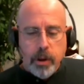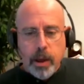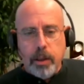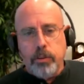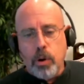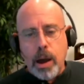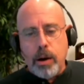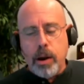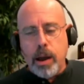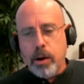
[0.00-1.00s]
And so
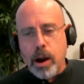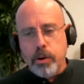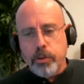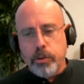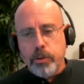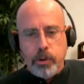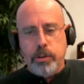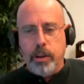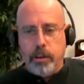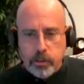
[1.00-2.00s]
our secret,
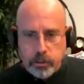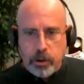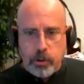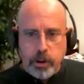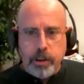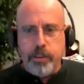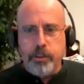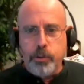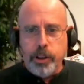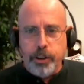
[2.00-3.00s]
if
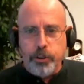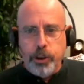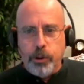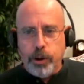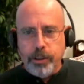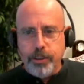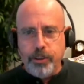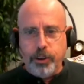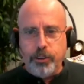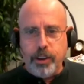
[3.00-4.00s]
there's really a secret to
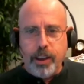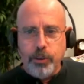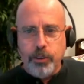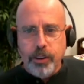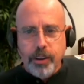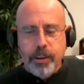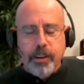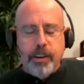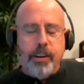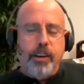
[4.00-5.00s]
success,
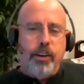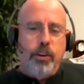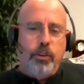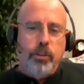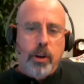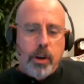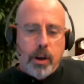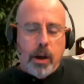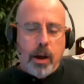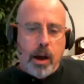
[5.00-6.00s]
is
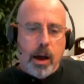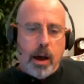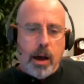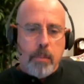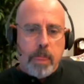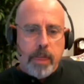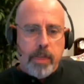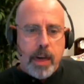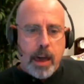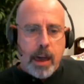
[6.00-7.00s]

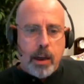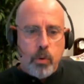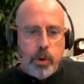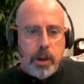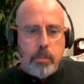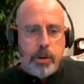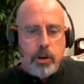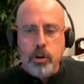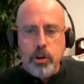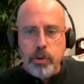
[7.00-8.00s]
that we
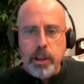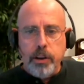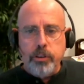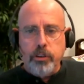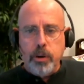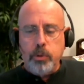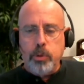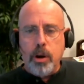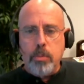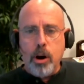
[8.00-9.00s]
build good relationships
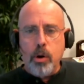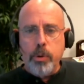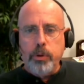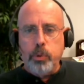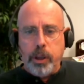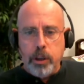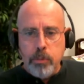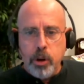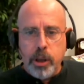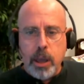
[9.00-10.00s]
with our borrowers. We
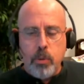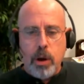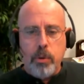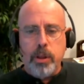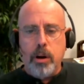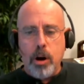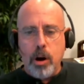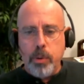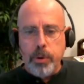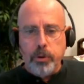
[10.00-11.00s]
communicate well with our
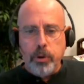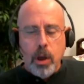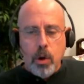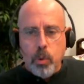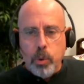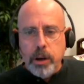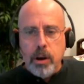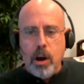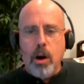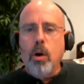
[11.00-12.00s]
borrowers. We
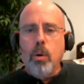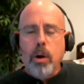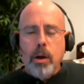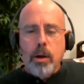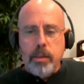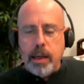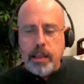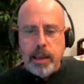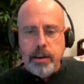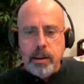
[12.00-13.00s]
know that
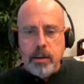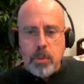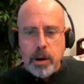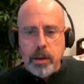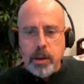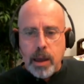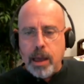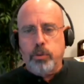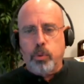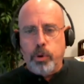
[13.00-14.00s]
lending money
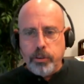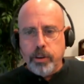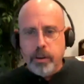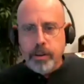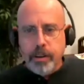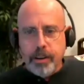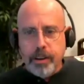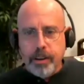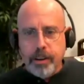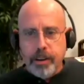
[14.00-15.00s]
has risk in
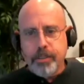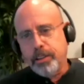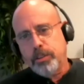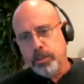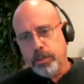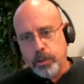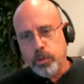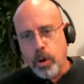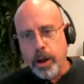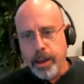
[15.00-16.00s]
it.
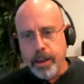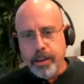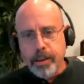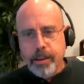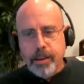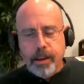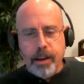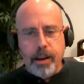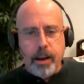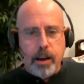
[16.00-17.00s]
That's why
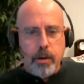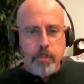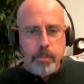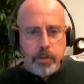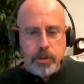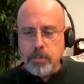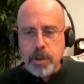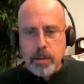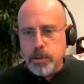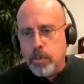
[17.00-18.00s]

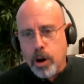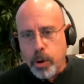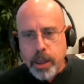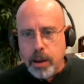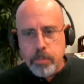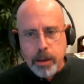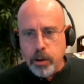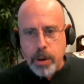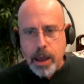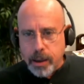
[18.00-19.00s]
sometimes a borrower can't pay
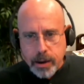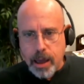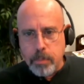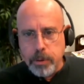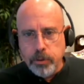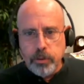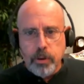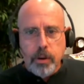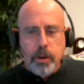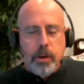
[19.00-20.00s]
you back. It happens.
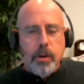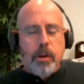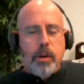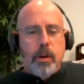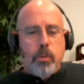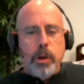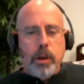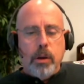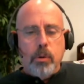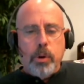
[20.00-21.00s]

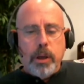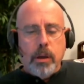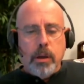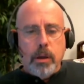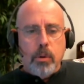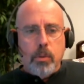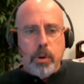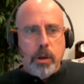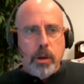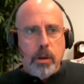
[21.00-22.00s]
We
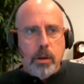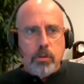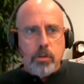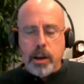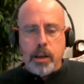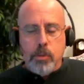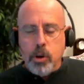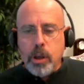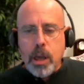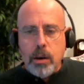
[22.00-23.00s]
try to
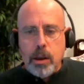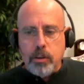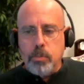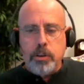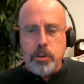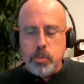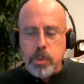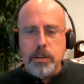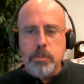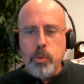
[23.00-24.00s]
communicate as much as
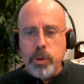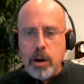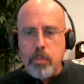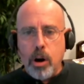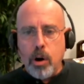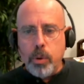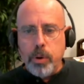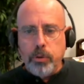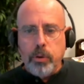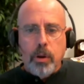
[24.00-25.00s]
possible with our
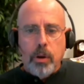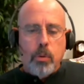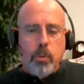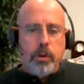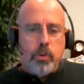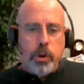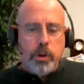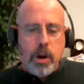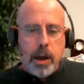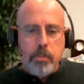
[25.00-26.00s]
borrowers. We
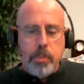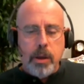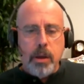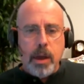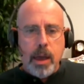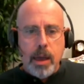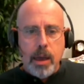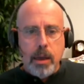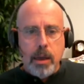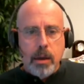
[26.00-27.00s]
try to be
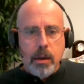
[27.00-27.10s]
a